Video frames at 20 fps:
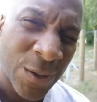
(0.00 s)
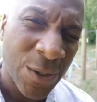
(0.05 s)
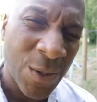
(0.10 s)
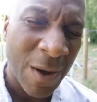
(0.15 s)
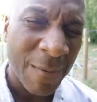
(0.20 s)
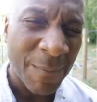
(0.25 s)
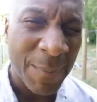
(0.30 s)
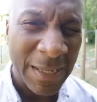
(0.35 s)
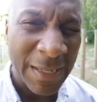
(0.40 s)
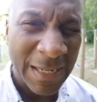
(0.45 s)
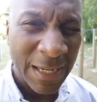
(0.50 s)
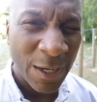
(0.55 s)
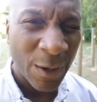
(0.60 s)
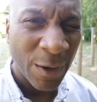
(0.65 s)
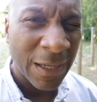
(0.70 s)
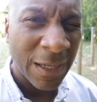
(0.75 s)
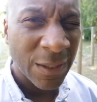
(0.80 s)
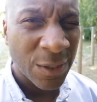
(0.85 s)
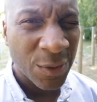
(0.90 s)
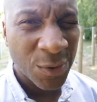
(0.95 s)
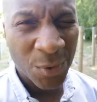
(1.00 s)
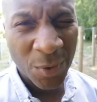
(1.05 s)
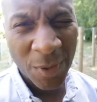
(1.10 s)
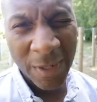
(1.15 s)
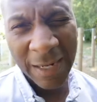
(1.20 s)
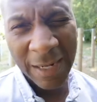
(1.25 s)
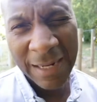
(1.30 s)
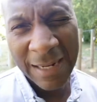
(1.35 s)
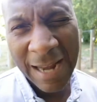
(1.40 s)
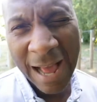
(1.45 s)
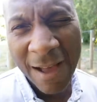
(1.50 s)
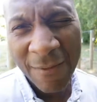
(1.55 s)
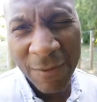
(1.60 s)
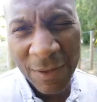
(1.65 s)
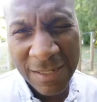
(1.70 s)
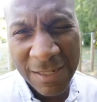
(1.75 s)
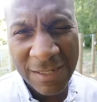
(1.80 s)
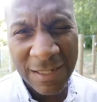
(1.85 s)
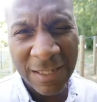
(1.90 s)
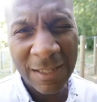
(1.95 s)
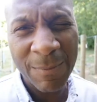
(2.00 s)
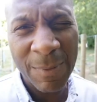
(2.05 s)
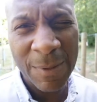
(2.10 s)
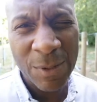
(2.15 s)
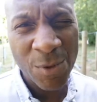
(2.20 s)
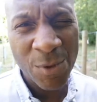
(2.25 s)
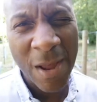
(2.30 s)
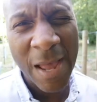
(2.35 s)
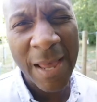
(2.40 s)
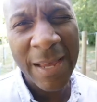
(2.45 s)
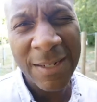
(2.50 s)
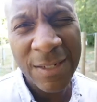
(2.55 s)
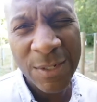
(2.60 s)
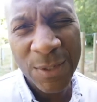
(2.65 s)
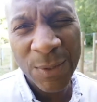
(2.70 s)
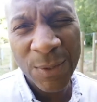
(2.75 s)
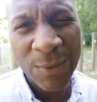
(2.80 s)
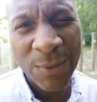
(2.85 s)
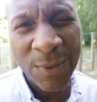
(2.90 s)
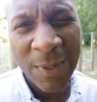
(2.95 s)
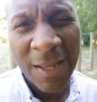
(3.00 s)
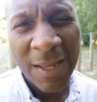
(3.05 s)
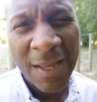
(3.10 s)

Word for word: So I've been here in Detroit and obviously been trying to